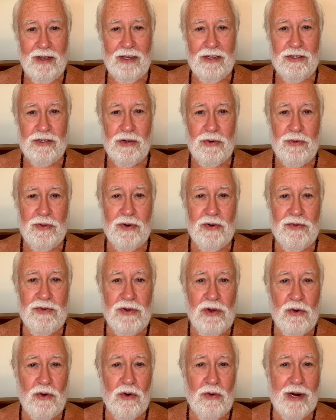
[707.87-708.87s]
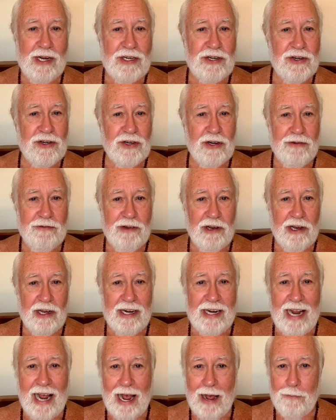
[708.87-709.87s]
So there is no question of
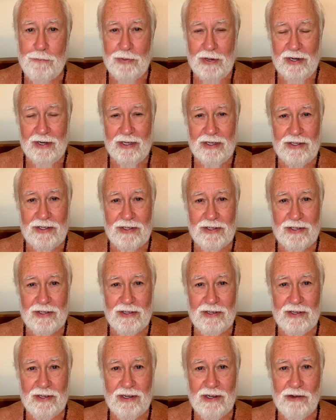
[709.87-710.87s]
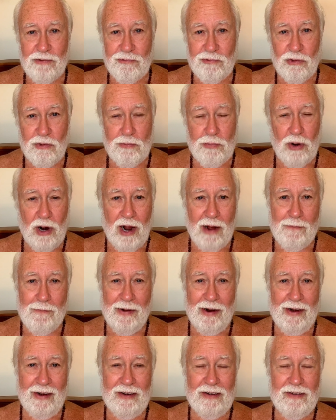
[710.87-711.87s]
unhappiness for
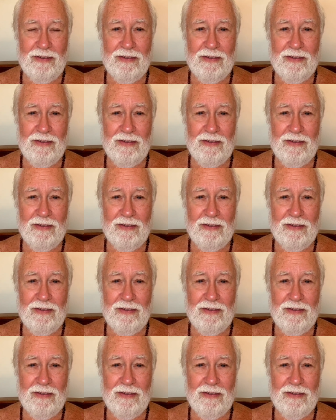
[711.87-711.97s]
Brahman